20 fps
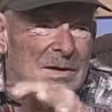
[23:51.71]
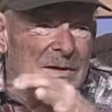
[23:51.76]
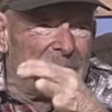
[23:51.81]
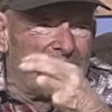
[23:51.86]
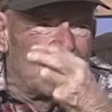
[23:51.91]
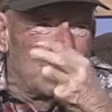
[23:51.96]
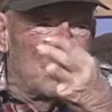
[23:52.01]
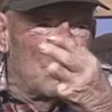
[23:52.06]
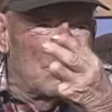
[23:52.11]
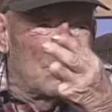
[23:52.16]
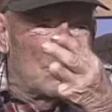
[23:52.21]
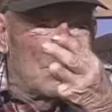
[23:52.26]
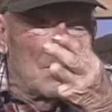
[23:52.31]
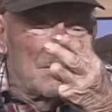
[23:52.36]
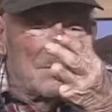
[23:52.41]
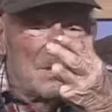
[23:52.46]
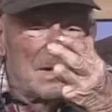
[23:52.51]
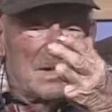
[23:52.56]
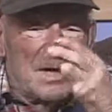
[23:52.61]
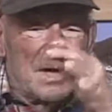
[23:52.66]
And they both
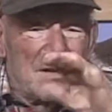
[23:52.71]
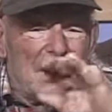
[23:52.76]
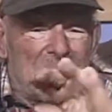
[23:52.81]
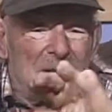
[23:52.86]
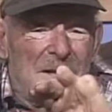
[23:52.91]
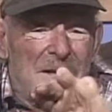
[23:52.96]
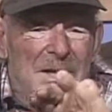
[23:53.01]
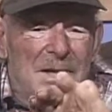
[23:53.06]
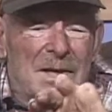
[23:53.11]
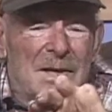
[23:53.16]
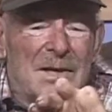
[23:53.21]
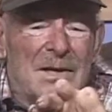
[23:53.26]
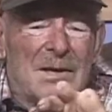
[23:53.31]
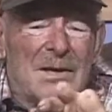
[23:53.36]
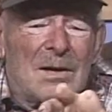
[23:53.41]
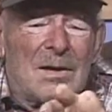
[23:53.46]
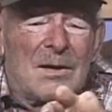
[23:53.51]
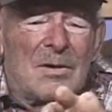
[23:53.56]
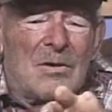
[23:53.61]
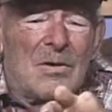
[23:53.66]
turned me down, and then they
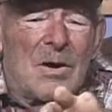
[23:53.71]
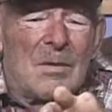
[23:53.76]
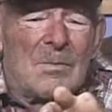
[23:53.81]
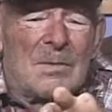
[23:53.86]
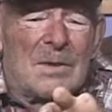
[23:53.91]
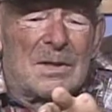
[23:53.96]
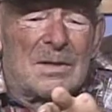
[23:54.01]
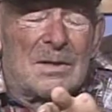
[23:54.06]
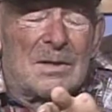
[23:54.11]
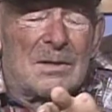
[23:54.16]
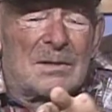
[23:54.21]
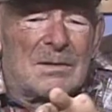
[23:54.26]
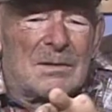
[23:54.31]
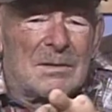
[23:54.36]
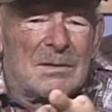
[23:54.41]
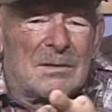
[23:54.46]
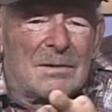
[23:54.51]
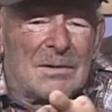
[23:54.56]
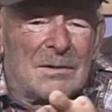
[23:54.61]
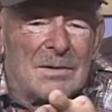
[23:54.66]
called me
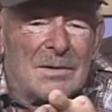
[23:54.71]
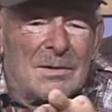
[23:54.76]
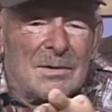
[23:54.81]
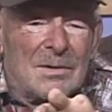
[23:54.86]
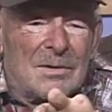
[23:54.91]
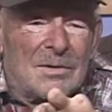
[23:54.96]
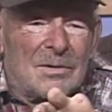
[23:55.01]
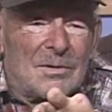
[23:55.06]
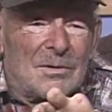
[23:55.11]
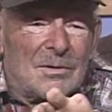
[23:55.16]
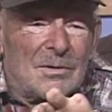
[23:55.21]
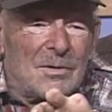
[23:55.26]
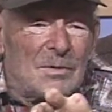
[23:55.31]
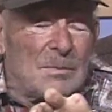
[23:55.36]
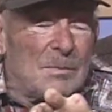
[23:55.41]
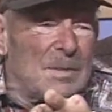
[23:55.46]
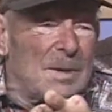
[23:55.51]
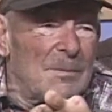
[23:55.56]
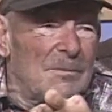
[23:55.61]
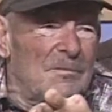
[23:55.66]

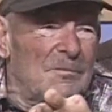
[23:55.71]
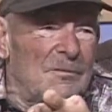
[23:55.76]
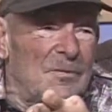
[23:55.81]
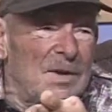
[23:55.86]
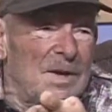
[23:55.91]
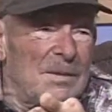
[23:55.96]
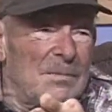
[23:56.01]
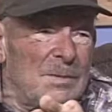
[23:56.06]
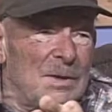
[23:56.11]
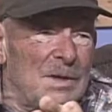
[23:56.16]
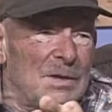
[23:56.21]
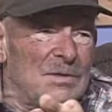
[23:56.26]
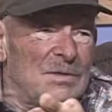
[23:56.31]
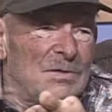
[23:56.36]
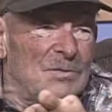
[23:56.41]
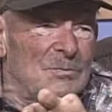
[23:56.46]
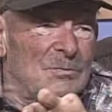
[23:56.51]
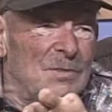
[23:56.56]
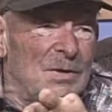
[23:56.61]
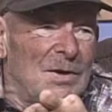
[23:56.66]
took me up and fed me
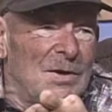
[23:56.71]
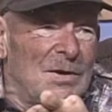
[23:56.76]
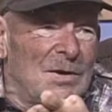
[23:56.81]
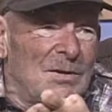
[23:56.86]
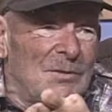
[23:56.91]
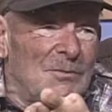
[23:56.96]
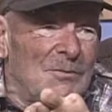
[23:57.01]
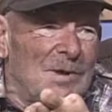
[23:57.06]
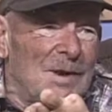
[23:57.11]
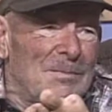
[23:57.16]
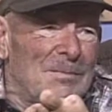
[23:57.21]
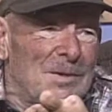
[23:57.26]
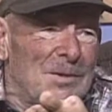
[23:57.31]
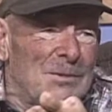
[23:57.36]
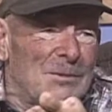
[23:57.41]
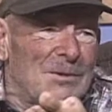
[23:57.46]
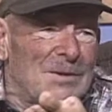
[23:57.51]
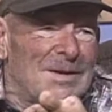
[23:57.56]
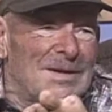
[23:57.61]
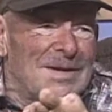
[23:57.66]
and run me
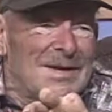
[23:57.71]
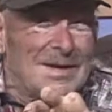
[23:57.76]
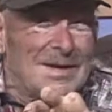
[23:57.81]
through a